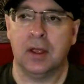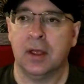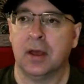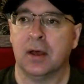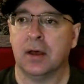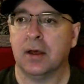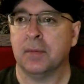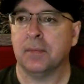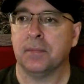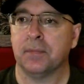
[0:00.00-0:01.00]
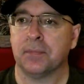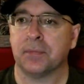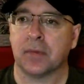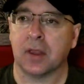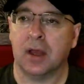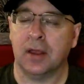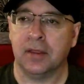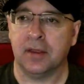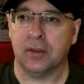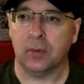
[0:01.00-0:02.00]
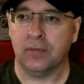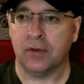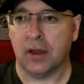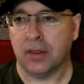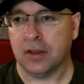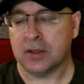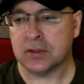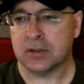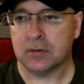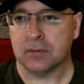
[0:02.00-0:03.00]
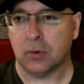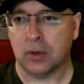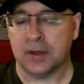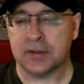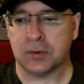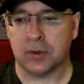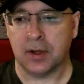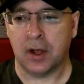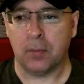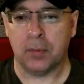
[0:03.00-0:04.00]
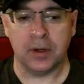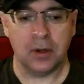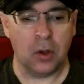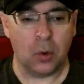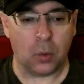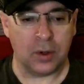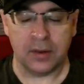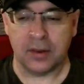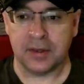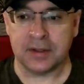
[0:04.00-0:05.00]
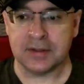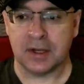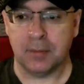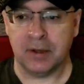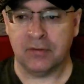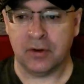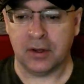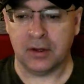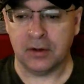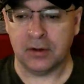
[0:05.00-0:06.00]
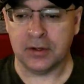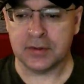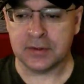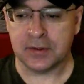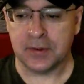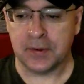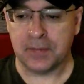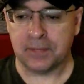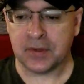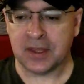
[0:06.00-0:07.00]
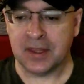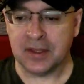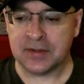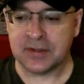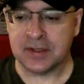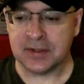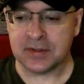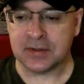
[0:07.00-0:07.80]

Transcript: I think that we've got things more or less sorted out. But one of the things that I made very clear is this isn't